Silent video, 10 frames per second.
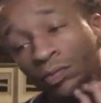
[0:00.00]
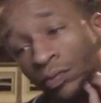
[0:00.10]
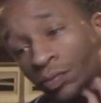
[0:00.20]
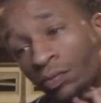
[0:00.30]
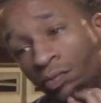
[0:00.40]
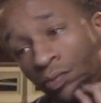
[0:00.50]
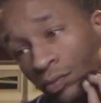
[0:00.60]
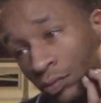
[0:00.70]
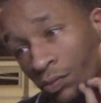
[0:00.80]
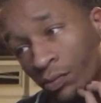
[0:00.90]

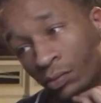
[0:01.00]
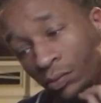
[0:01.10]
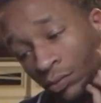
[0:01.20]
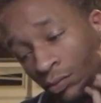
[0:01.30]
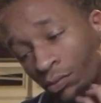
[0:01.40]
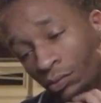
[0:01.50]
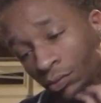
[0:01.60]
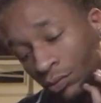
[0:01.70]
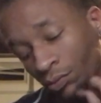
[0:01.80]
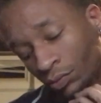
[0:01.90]

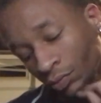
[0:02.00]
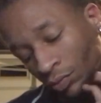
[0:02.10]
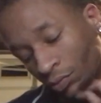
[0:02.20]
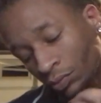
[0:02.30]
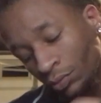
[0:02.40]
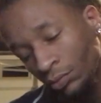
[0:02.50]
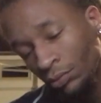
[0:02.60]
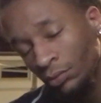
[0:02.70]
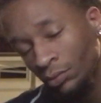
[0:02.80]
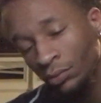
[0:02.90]

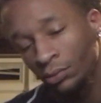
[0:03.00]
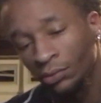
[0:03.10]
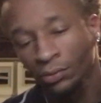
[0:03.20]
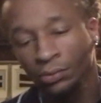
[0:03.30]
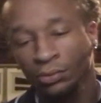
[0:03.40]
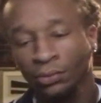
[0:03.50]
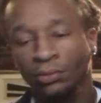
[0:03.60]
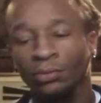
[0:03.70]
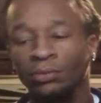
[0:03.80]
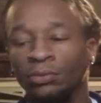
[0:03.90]

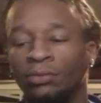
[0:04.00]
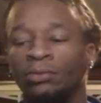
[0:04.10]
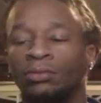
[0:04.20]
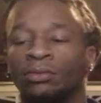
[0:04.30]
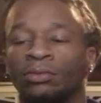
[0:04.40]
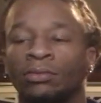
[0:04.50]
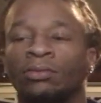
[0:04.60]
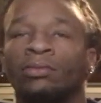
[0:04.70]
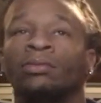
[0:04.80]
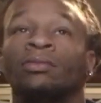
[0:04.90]

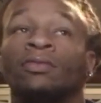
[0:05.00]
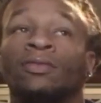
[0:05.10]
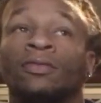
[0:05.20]
No words are spoken by the person on screen.